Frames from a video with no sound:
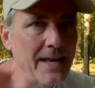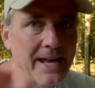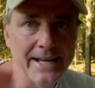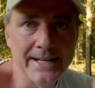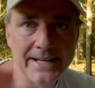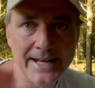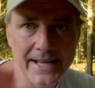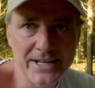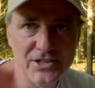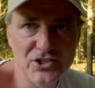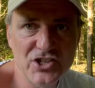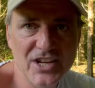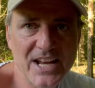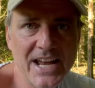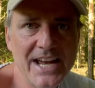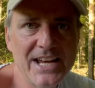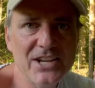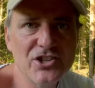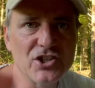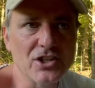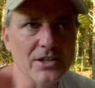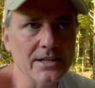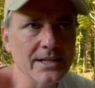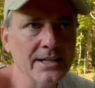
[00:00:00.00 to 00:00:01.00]
and
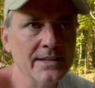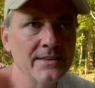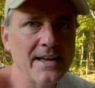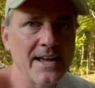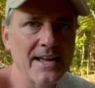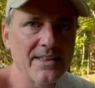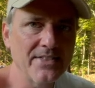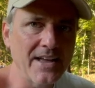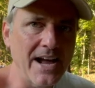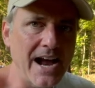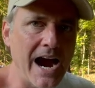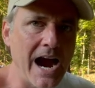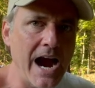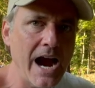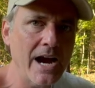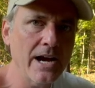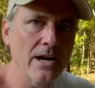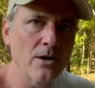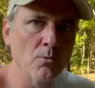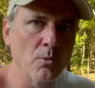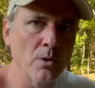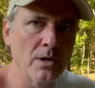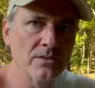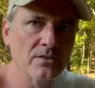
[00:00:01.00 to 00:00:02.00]
education, in that the
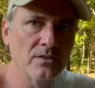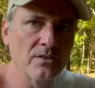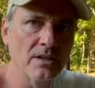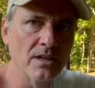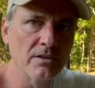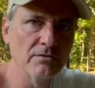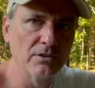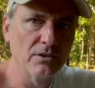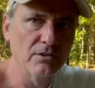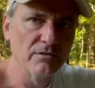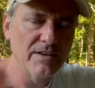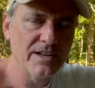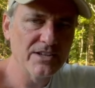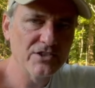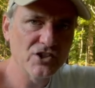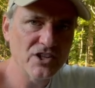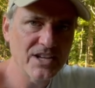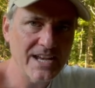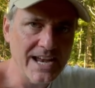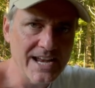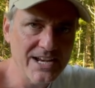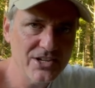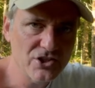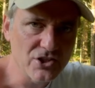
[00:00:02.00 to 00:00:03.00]
higher one's level of
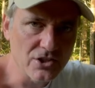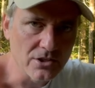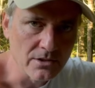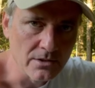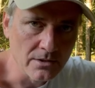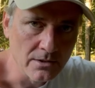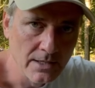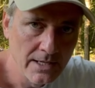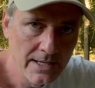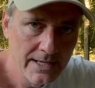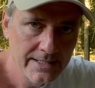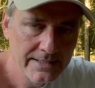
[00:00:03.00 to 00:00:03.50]
education,